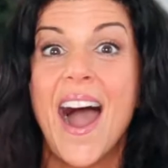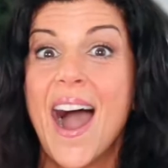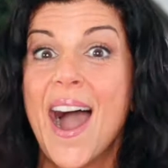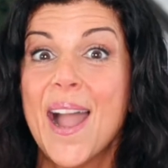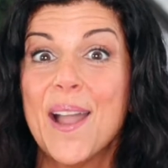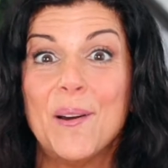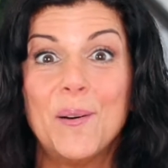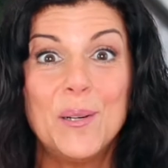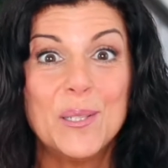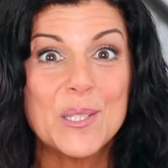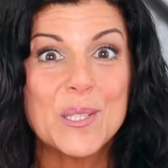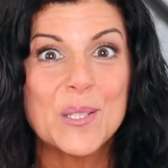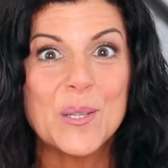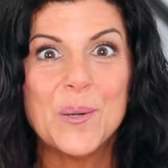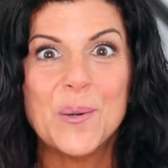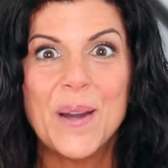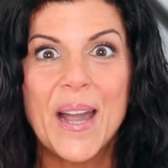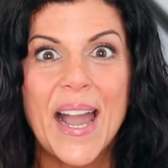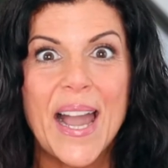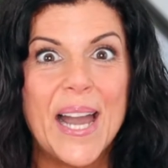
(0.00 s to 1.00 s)
I
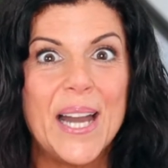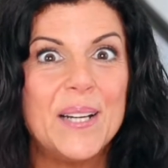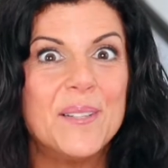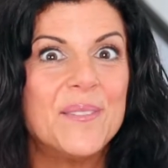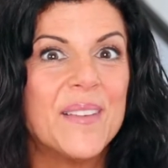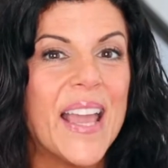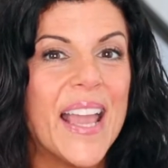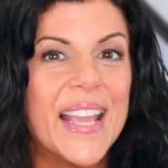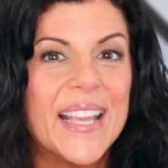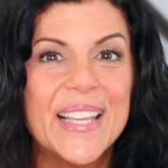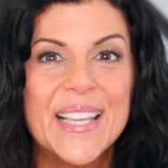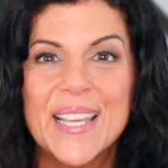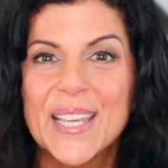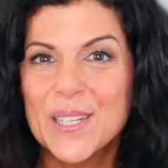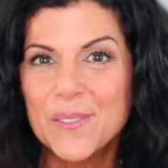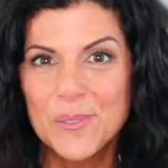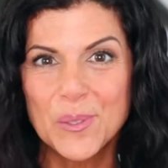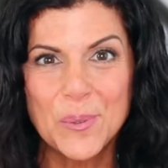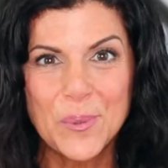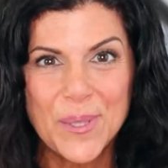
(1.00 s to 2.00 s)
also have a
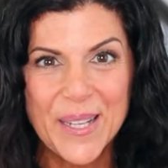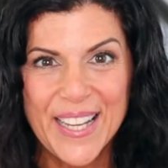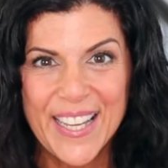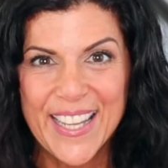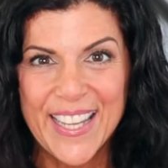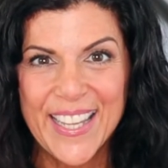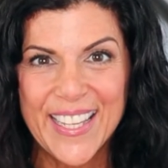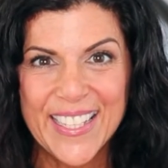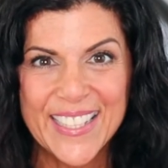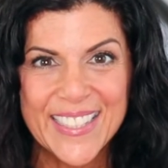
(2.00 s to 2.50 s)
giveaway.